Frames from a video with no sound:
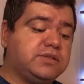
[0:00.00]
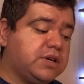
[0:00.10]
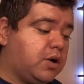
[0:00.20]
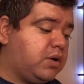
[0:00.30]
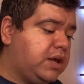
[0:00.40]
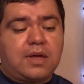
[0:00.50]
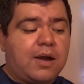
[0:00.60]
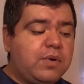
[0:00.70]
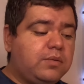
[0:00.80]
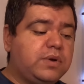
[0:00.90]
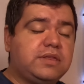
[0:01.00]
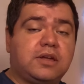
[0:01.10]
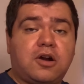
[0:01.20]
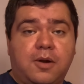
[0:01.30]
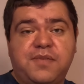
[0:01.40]
So I went with the
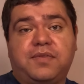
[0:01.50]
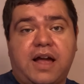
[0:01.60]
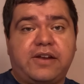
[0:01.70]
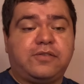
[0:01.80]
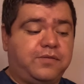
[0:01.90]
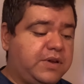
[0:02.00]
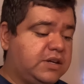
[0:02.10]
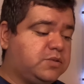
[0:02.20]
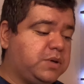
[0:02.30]
carbon flash finish